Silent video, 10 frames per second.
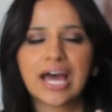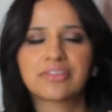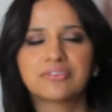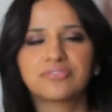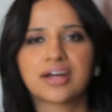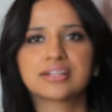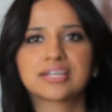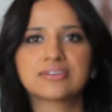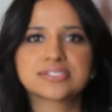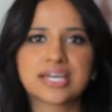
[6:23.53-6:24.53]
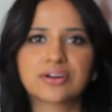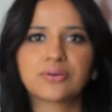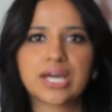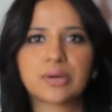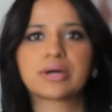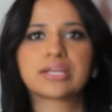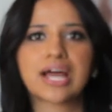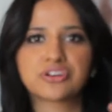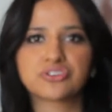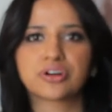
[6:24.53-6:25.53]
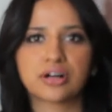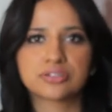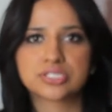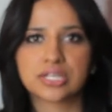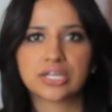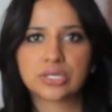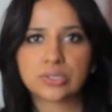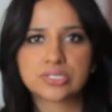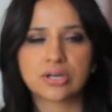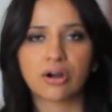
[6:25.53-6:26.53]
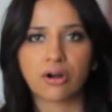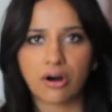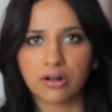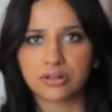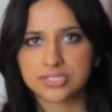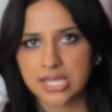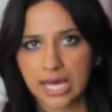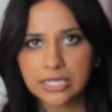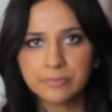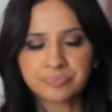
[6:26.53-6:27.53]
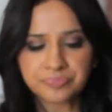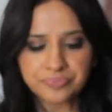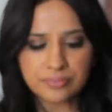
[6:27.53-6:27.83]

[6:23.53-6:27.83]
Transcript: And then finally I was like, okay, my natural colors that I use are all done.